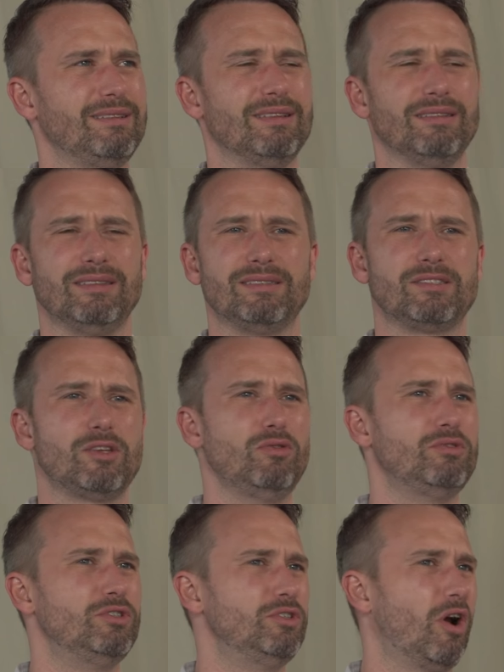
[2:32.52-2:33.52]
the it's so
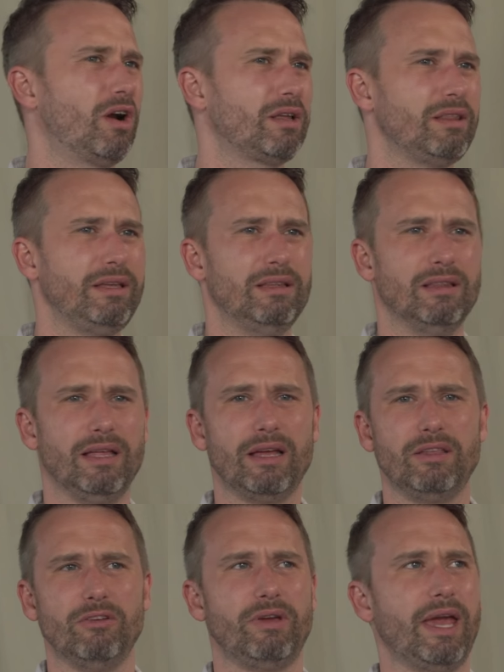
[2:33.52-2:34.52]
darkly
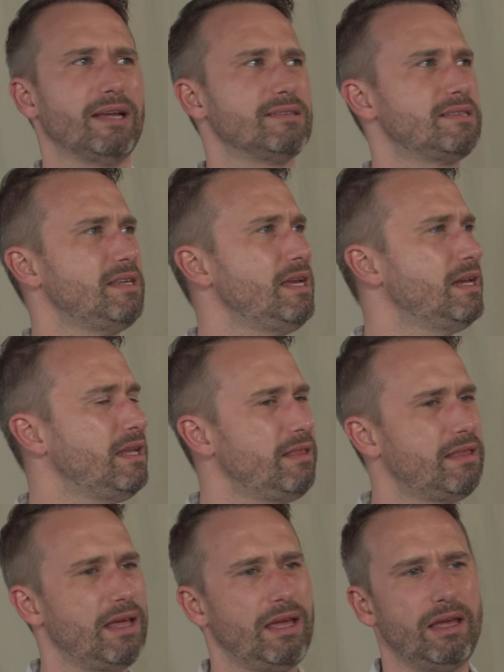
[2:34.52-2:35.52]
lit, you can't see
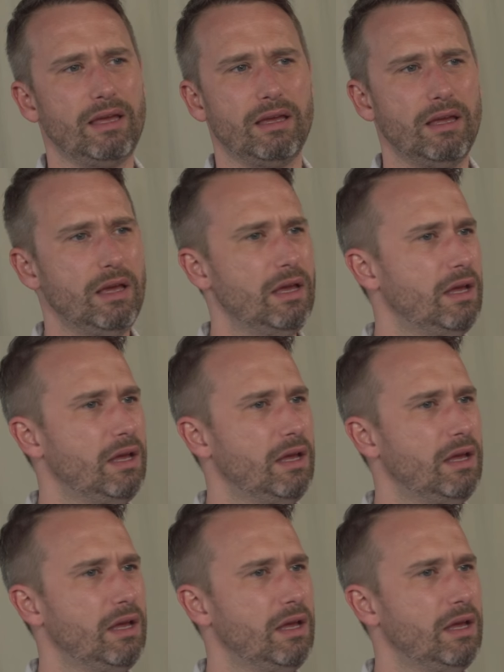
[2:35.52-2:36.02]
anything